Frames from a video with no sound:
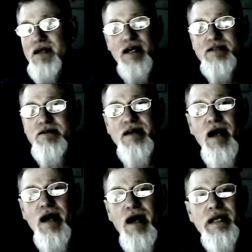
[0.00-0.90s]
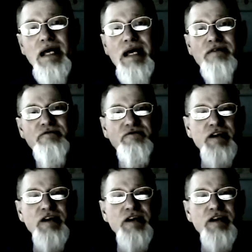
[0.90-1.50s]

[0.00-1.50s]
Yesterday I went in